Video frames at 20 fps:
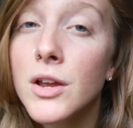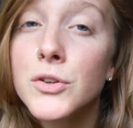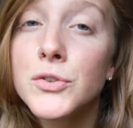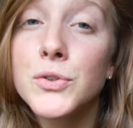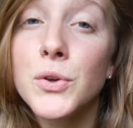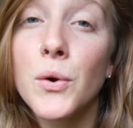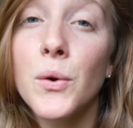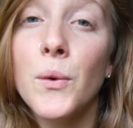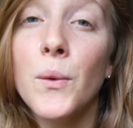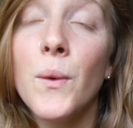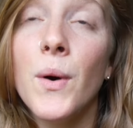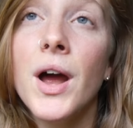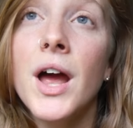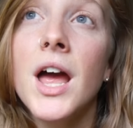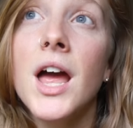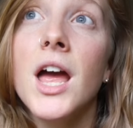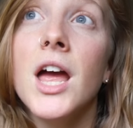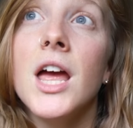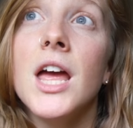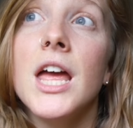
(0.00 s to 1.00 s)
So
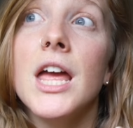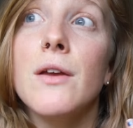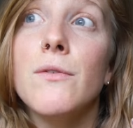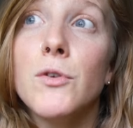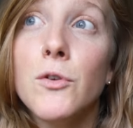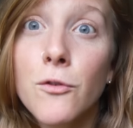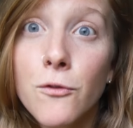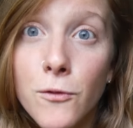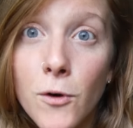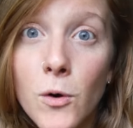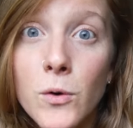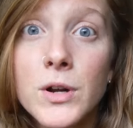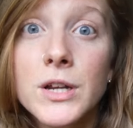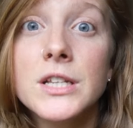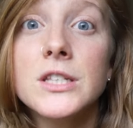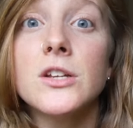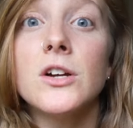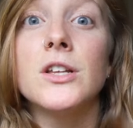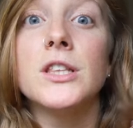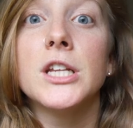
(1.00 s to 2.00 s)
if you
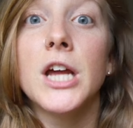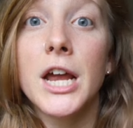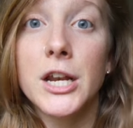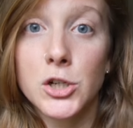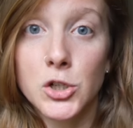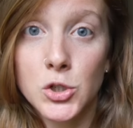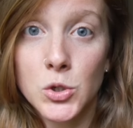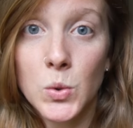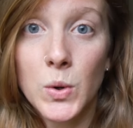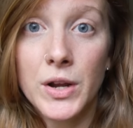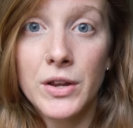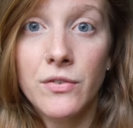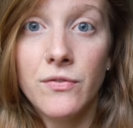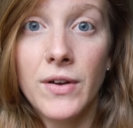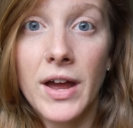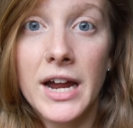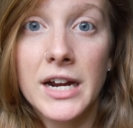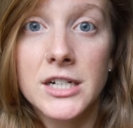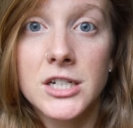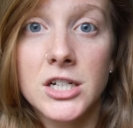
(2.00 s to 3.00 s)
focus on that joy
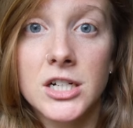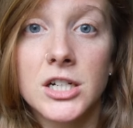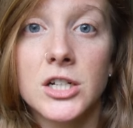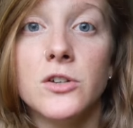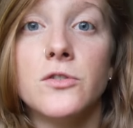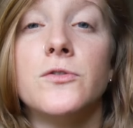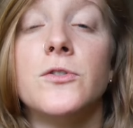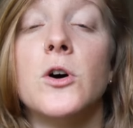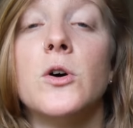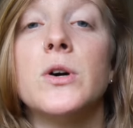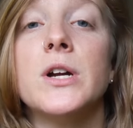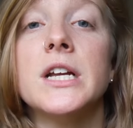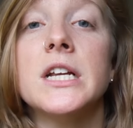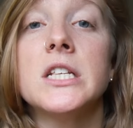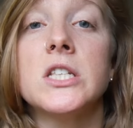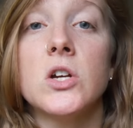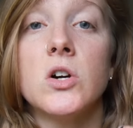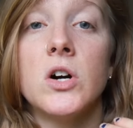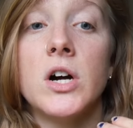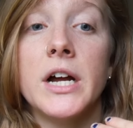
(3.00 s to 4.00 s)
factor, you
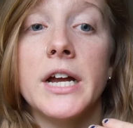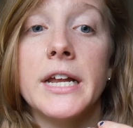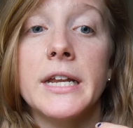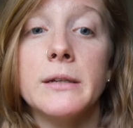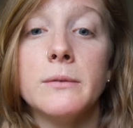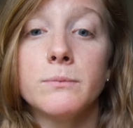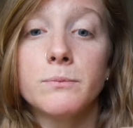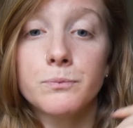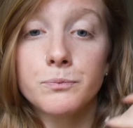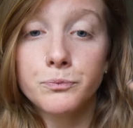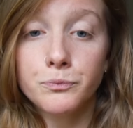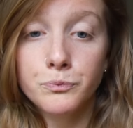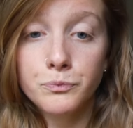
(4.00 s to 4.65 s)
focus on